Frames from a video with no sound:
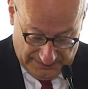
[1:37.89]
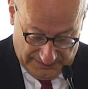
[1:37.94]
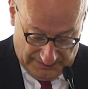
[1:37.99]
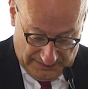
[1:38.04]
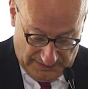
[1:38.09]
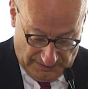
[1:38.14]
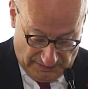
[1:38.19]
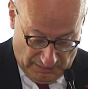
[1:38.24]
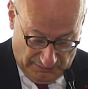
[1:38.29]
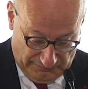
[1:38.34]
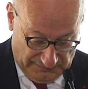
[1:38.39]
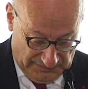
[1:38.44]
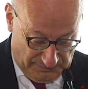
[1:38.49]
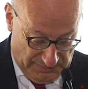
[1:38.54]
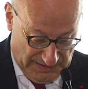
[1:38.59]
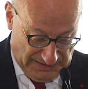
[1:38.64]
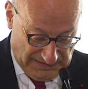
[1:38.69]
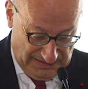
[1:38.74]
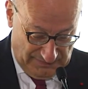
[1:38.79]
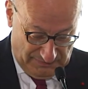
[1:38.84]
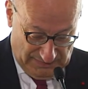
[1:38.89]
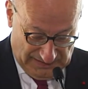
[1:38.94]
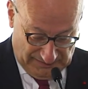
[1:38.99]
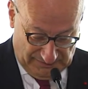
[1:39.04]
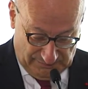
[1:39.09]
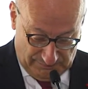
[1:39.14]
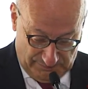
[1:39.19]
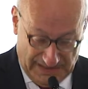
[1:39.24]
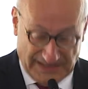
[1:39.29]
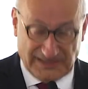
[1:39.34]
COVID
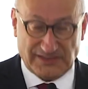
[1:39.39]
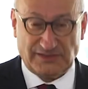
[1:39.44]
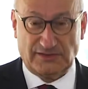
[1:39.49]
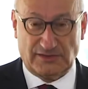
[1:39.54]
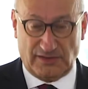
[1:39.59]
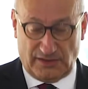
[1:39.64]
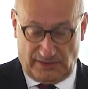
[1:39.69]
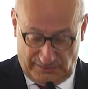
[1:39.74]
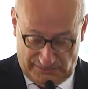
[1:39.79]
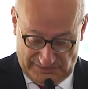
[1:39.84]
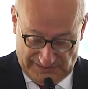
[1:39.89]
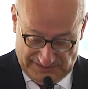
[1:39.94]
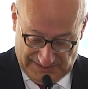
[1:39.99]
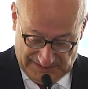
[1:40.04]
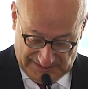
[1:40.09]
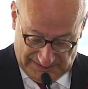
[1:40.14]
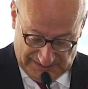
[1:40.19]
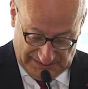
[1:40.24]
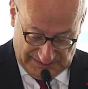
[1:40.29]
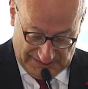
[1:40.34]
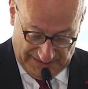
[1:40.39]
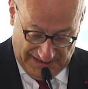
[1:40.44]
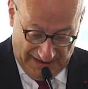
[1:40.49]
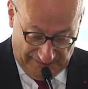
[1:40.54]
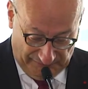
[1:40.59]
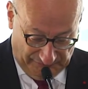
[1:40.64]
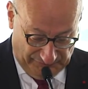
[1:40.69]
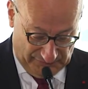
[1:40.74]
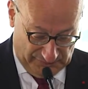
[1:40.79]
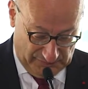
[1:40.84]
pandemic, better coordinated
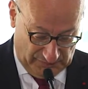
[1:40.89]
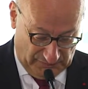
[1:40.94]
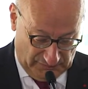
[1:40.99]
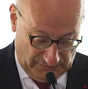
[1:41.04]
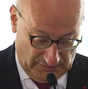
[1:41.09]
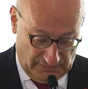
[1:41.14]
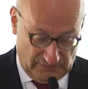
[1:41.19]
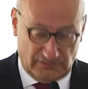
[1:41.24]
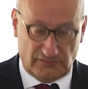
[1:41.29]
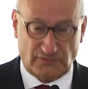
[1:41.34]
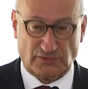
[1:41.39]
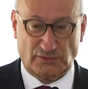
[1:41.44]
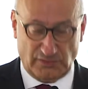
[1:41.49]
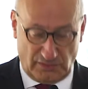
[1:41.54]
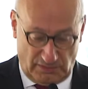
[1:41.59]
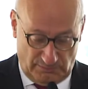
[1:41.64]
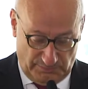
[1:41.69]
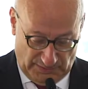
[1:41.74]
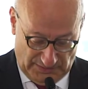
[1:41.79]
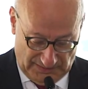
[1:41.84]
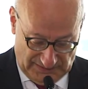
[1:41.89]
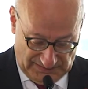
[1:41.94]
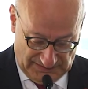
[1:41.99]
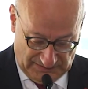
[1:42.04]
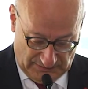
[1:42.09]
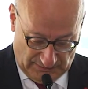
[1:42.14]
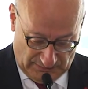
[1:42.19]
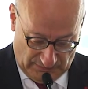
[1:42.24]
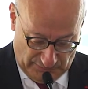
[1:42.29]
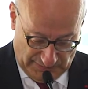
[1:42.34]
efforts, a stronger
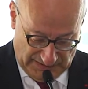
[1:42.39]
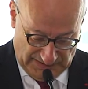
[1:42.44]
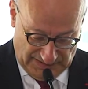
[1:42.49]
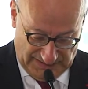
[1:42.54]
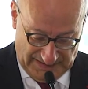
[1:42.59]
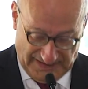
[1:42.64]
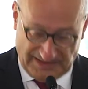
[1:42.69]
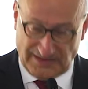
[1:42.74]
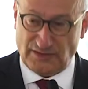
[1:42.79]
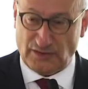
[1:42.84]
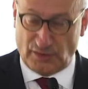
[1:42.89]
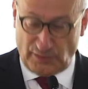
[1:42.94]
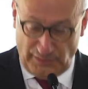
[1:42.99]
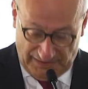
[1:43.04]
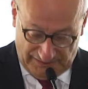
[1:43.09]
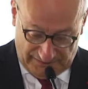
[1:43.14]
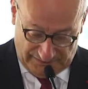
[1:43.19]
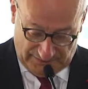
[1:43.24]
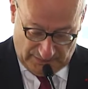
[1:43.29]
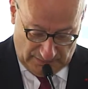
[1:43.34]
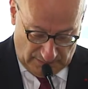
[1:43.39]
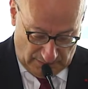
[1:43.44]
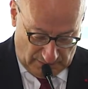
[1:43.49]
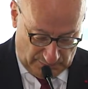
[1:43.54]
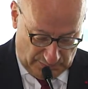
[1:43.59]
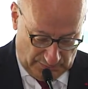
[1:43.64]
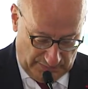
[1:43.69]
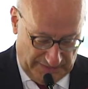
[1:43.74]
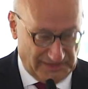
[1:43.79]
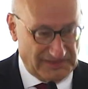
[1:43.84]
political will, increased
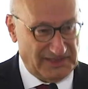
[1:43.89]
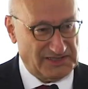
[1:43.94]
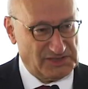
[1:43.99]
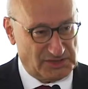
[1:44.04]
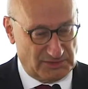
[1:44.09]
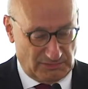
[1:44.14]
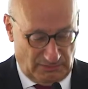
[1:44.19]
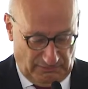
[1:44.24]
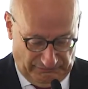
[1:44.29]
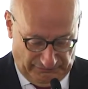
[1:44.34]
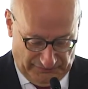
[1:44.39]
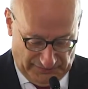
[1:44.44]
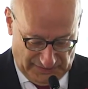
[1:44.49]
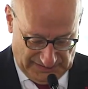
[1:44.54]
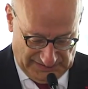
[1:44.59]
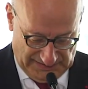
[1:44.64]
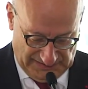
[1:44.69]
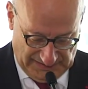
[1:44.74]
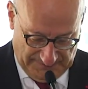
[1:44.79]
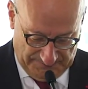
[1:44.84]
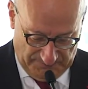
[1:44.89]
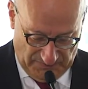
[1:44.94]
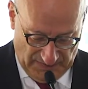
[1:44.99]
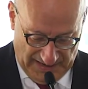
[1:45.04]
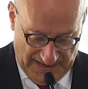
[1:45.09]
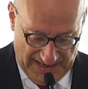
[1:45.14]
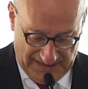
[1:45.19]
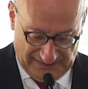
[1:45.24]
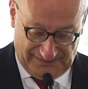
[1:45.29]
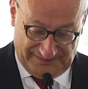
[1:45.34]
global and national funding,
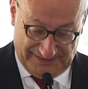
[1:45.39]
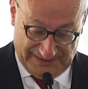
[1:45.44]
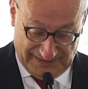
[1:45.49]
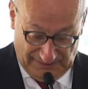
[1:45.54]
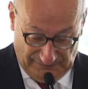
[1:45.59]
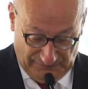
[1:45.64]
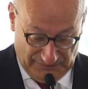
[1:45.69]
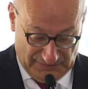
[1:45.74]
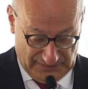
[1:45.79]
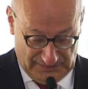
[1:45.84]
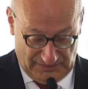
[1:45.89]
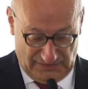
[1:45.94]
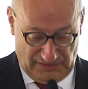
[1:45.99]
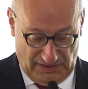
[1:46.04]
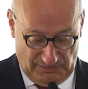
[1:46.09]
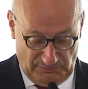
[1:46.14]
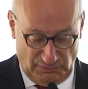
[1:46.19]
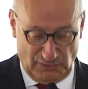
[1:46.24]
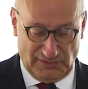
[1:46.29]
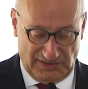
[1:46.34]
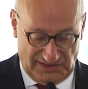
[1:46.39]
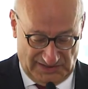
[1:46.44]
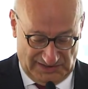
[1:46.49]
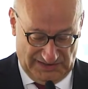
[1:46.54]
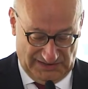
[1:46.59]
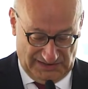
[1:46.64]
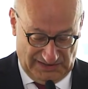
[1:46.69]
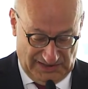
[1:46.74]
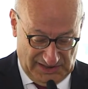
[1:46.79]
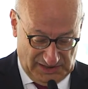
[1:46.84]
and significant
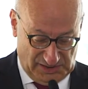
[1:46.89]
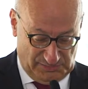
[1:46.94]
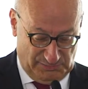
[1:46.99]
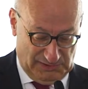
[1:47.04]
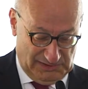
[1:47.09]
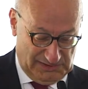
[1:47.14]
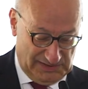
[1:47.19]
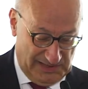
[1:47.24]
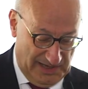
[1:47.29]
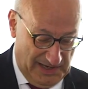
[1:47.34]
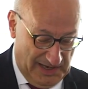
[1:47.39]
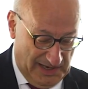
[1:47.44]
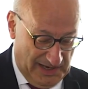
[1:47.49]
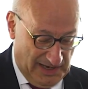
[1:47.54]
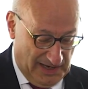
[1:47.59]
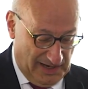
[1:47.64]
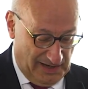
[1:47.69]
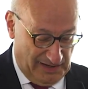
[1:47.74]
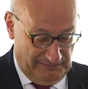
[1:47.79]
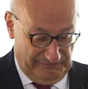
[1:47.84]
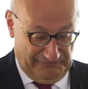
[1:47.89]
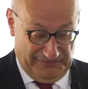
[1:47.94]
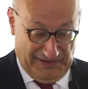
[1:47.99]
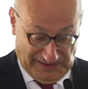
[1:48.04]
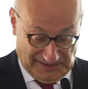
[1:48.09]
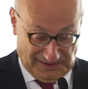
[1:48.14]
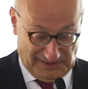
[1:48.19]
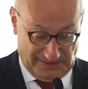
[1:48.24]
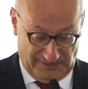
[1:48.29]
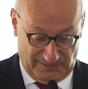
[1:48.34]
community engagement are
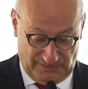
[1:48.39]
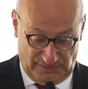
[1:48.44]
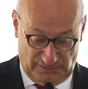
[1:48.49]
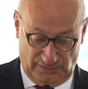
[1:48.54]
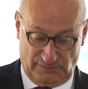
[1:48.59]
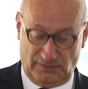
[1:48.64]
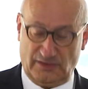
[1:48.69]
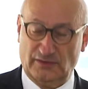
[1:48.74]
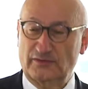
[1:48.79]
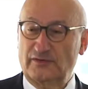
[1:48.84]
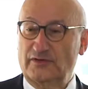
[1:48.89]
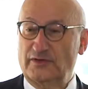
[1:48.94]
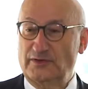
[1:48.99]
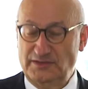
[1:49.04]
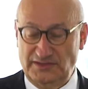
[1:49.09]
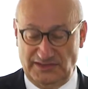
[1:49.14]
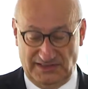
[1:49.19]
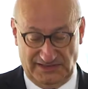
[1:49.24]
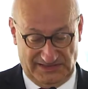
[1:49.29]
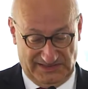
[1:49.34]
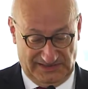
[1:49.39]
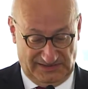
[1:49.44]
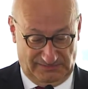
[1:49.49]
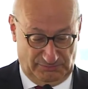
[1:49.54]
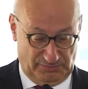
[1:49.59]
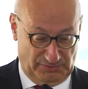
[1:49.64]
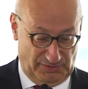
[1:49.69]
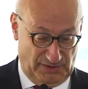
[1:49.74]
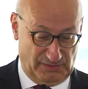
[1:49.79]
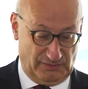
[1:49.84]
vital to consolidating
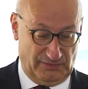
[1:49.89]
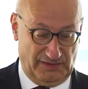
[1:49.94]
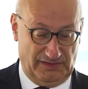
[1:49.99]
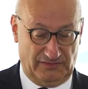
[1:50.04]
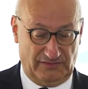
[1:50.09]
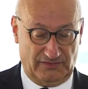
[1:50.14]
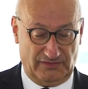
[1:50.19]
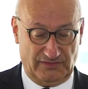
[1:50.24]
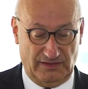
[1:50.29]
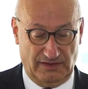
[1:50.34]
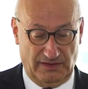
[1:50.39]
progress.